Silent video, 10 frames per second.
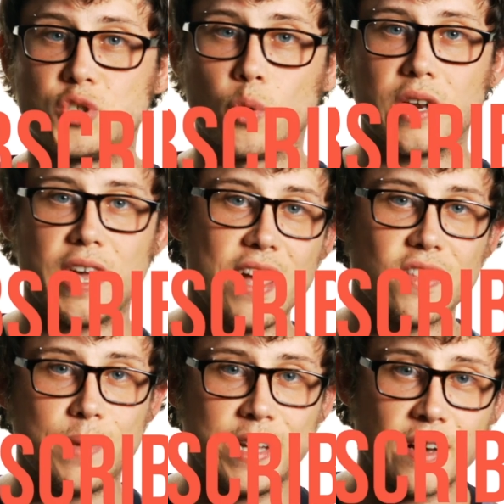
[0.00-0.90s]
don't hate the
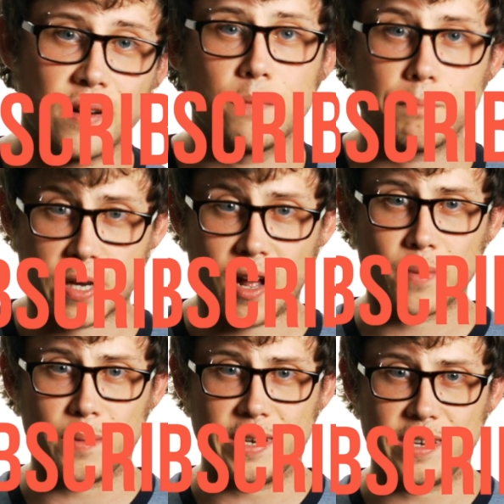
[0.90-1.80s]
media, become
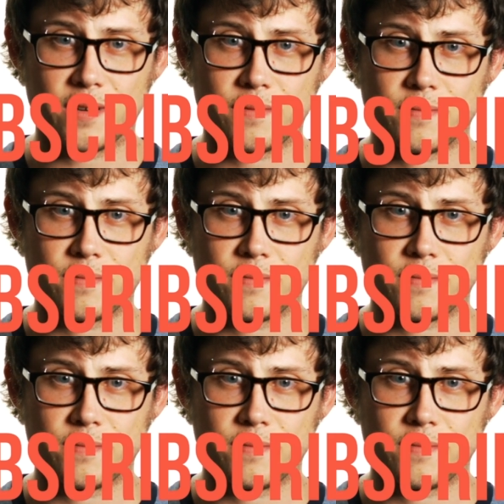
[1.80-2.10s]
the media.